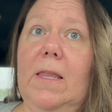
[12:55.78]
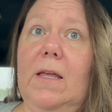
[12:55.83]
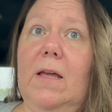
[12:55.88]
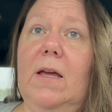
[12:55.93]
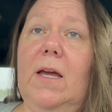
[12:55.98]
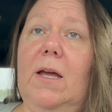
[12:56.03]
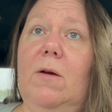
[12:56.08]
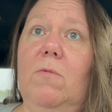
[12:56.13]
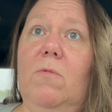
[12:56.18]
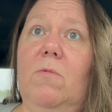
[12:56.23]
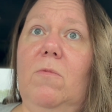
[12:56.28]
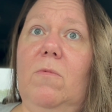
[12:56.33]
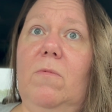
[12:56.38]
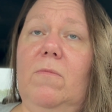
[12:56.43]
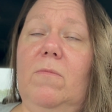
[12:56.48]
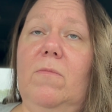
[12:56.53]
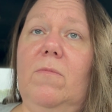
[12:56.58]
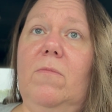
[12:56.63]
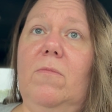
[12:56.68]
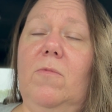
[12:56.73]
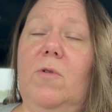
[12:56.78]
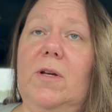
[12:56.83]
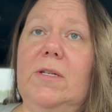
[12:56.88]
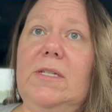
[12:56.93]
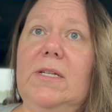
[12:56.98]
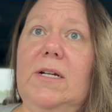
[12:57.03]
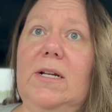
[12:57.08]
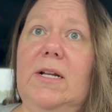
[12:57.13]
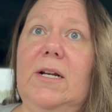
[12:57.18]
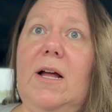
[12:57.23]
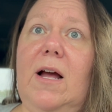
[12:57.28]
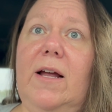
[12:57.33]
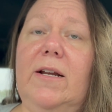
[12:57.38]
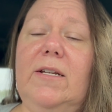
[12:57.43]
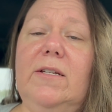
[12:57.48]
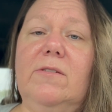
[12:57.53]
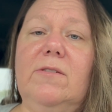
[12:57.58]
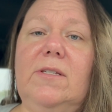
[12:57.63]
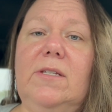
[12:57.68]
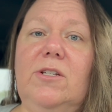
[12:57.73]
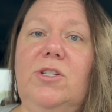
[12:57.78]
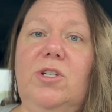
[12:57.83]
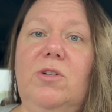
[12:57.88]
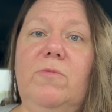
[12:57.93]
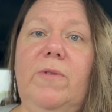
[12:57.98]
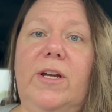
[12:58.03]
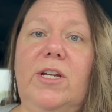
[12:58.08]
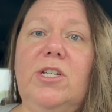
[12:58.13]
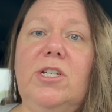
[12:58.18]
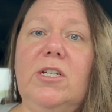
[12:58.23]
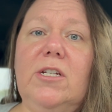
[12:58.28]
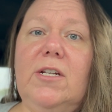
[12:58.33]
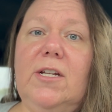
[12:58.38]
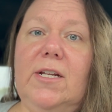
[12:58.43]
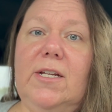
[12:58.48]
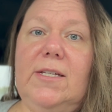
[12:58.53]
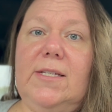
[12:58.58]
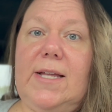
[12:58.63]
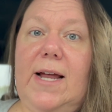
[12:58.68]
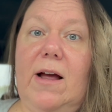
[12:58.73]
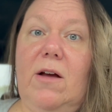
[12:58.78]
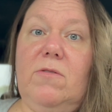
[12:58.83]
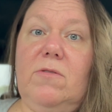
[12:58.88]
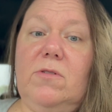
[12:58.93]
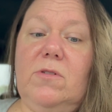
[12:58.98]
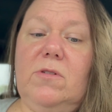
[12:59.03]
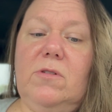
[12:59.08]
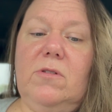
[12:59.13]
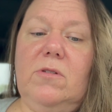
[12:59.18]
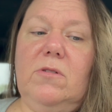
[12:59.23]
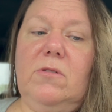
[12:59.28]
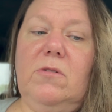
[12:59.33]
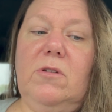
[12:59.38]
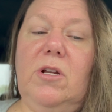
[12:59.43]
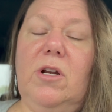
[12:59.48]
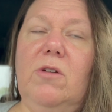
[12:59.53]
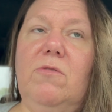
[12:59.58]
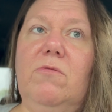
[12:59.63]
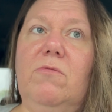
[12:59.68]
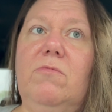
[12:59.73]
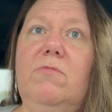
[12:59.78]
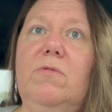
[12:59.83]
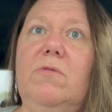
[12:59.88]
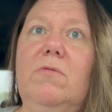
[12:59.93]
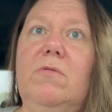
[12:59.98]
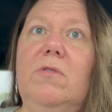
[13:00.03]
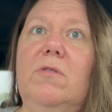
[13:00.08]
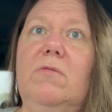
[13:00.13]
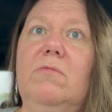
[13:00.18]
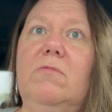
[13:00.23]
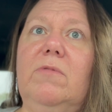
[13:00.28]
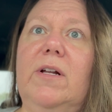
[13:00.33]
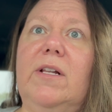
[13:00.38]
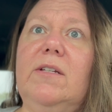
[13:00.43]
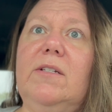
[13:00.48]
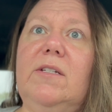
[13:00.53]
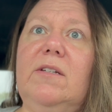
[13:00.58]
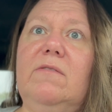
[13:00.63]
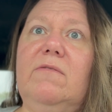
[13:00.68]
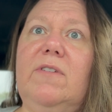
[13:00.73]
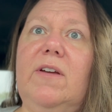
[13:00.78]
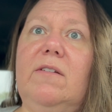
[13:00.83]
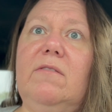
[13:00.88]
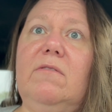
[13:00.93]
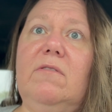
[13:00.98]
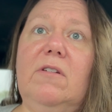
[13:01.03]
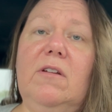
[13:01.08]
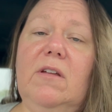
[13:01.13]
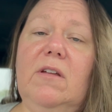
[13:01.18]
it wasn't an ideal situation at his house. The relative had...